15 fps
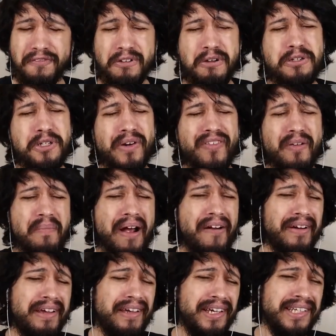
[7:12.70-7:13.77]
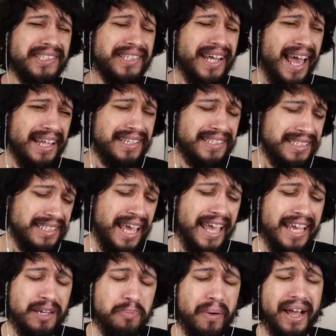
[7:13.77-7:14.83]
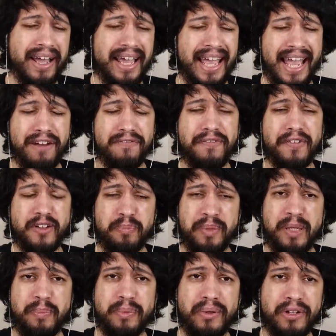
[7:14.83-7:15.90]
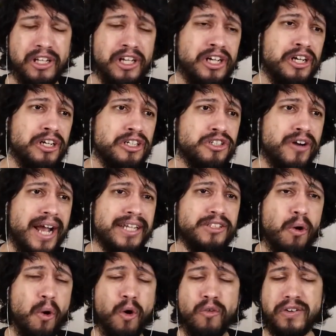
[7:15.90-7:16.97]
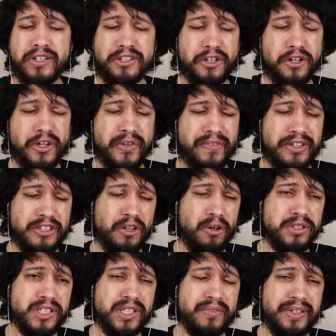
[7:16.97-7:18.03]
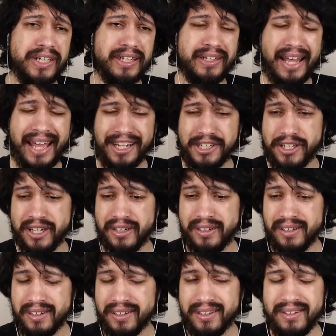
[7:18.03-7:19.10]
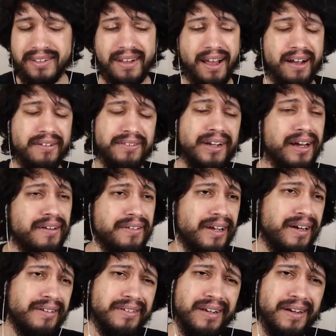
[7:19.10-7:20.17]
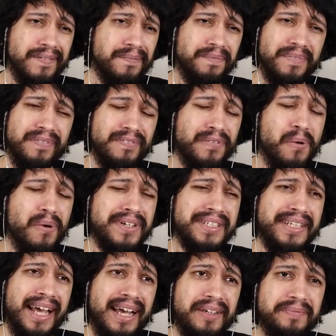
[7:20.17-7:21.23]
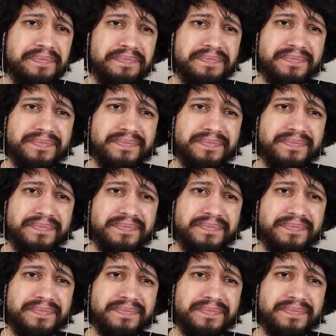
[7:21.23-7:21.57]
Future of America isn't at stake by a handful of people trying to overturn the results of an election. No. Of course not.